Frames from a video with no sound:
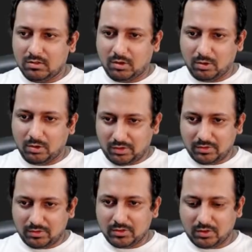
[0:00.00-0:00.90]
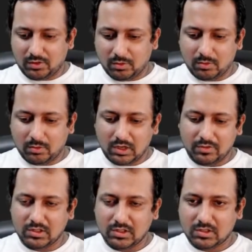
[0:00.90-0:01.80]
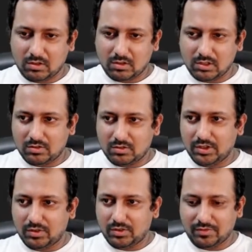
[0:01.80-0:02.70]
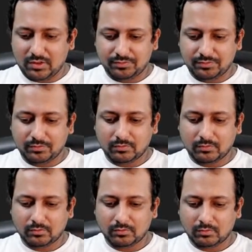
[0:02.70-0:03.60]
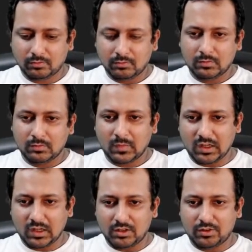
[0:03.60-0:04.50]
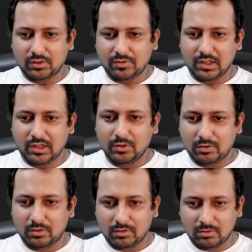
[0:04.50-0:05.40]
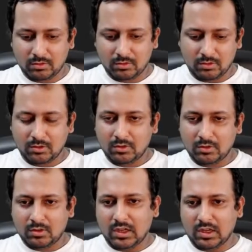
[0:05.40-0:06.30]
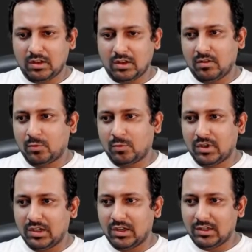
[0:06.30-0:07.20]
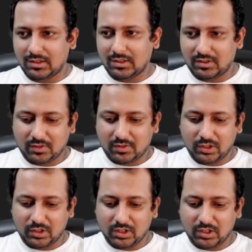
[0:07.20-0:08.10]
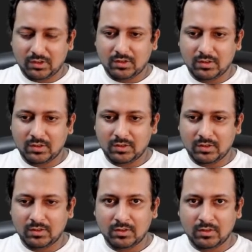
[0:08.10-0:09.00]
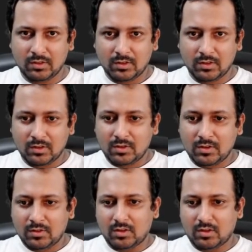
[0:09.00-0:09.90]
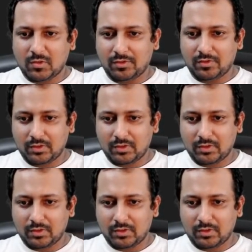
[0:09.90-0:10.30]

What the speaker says: cores. So I will just call it reduce fn, and you have values. And what it does is just returns sum of